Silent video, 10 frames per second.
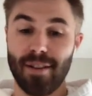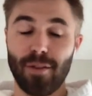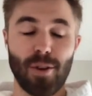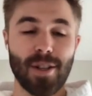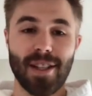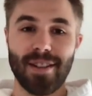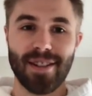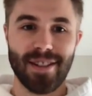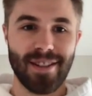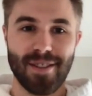And of course,
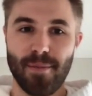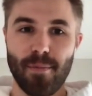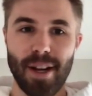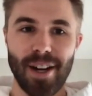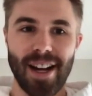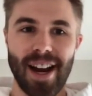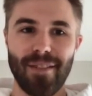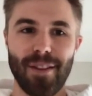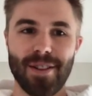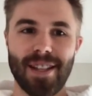there's a myriad
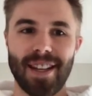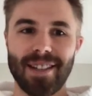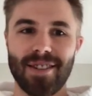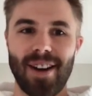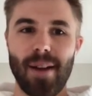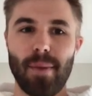of those things, right?